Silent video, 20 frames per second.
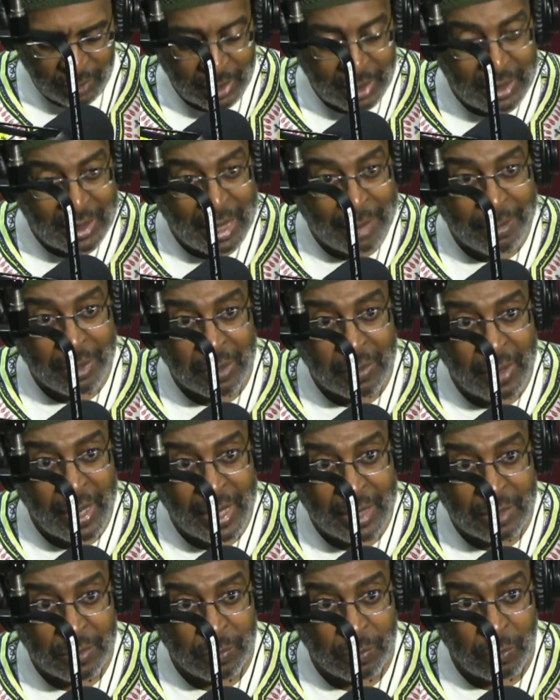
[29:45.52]

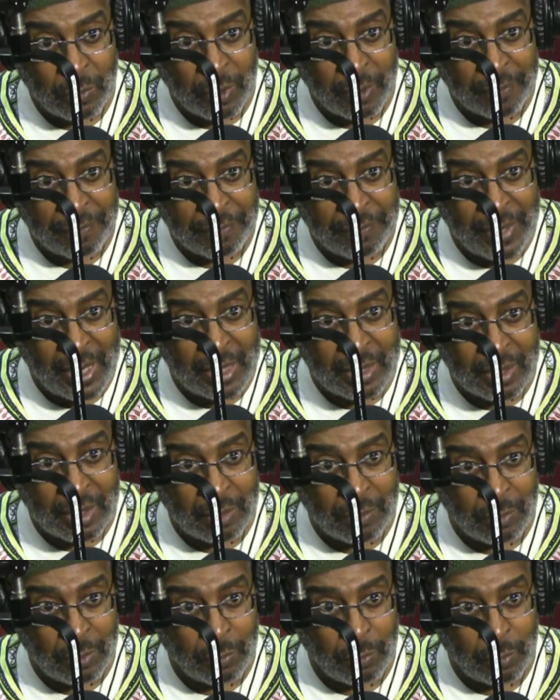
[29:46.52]
Democrats were
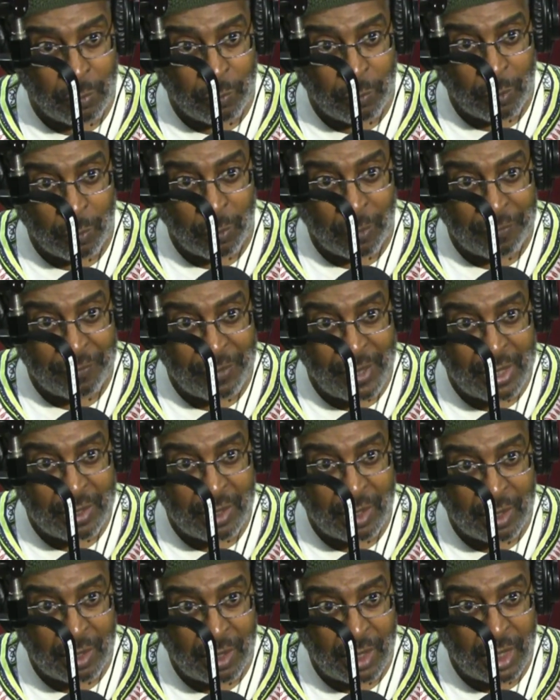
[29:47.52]
facing were
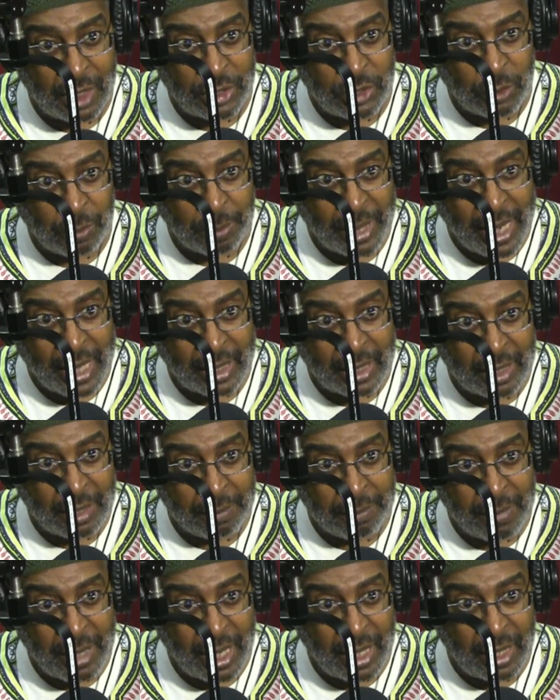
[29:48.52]
facing the issue back
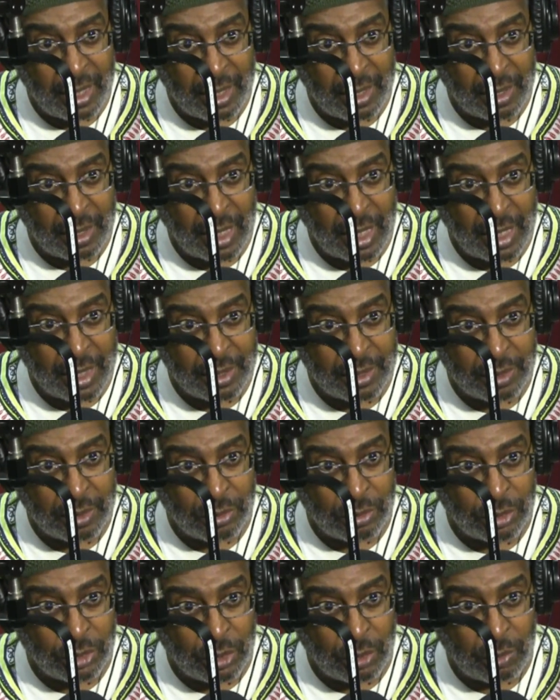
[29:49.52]
in May and, and
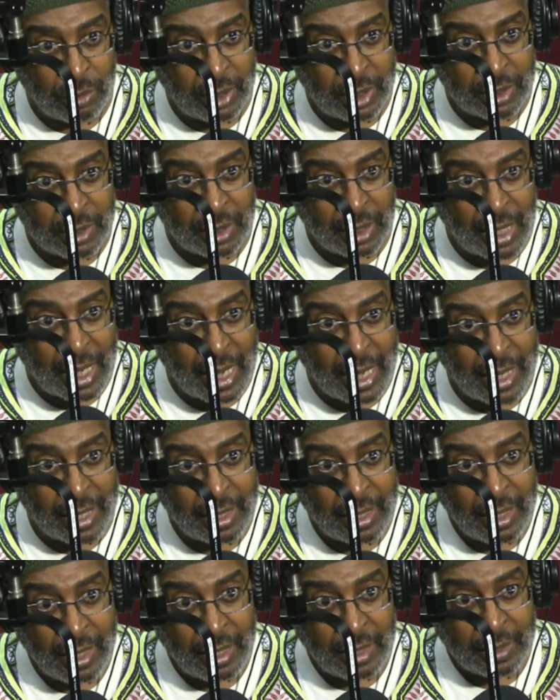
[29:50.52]
Ju- June and July,
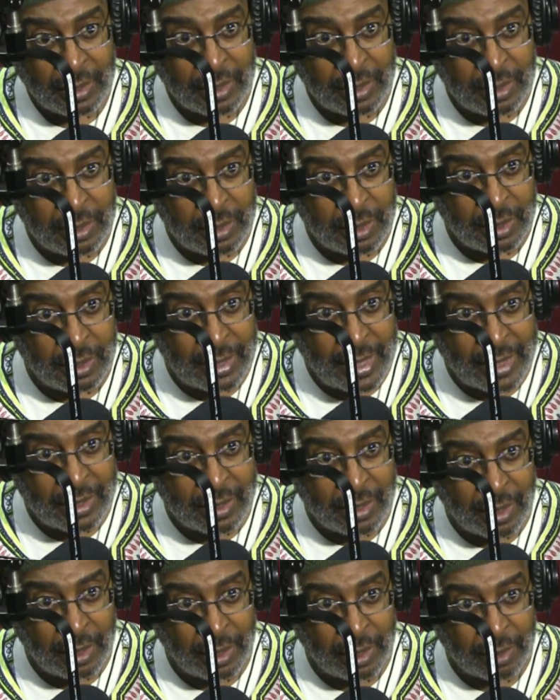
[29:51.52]
the, the debt
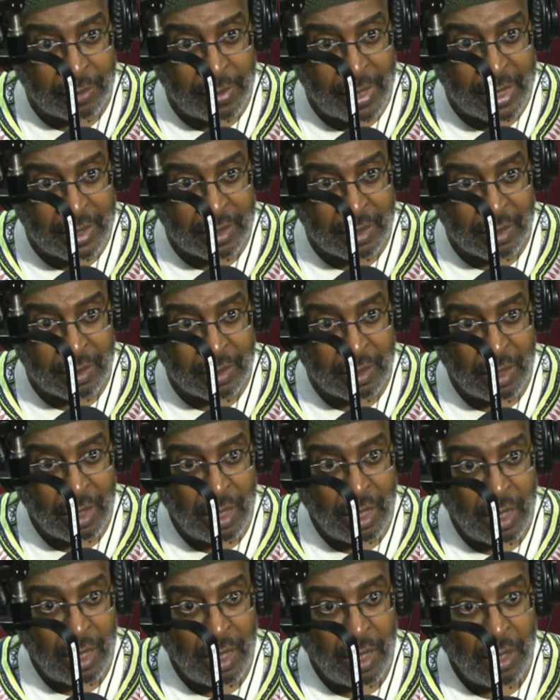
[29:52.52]
ceiling crisis.
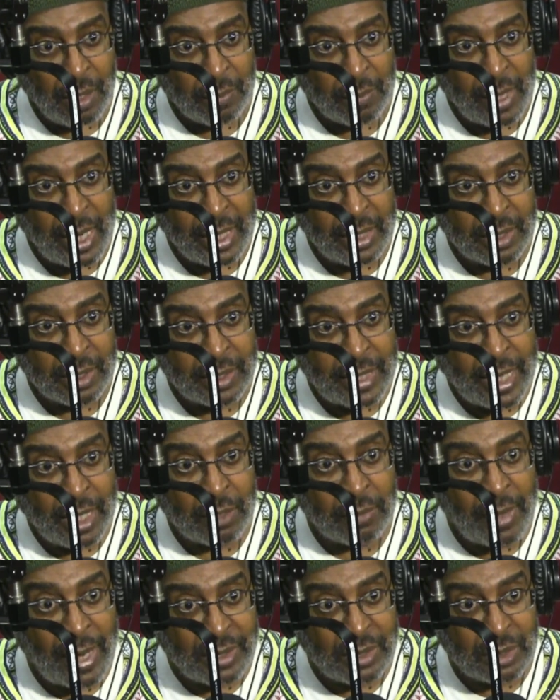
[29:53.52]
Okay. Right? That
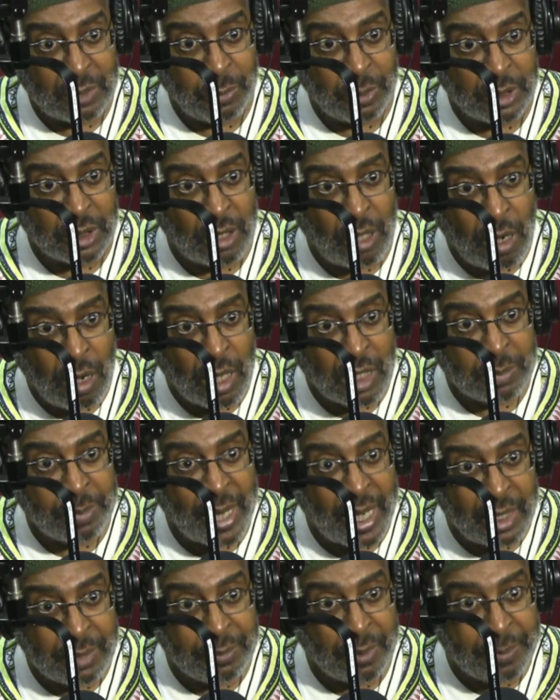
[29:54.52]
crisis was caused
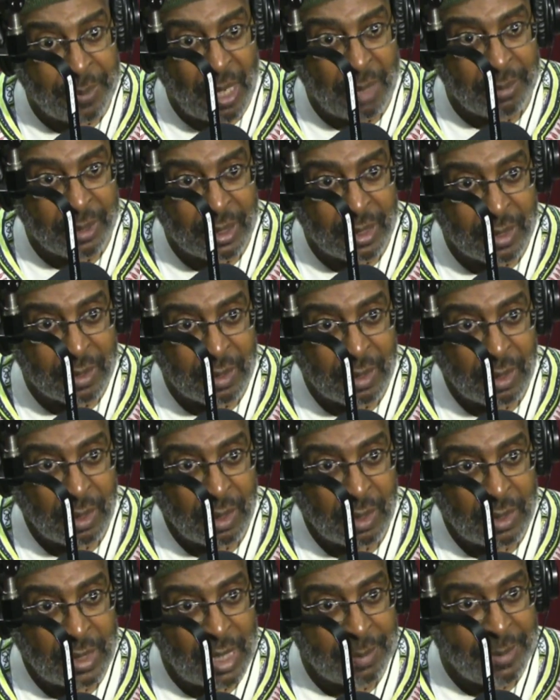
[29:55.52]
by the Republicans,
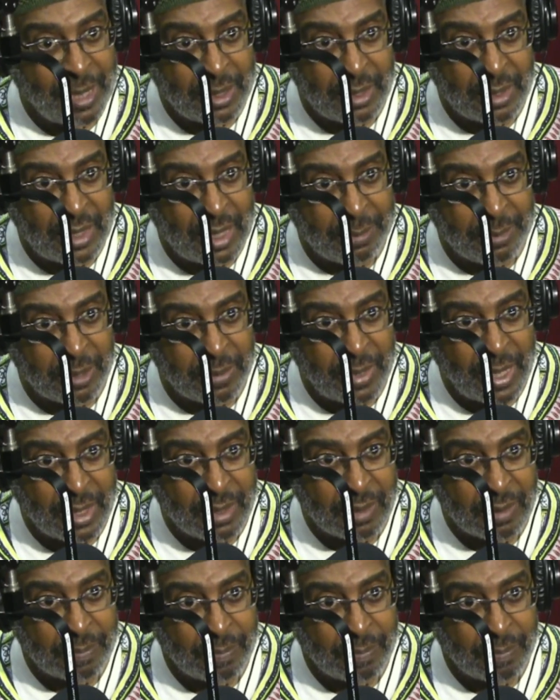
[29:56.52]
not by the Democrats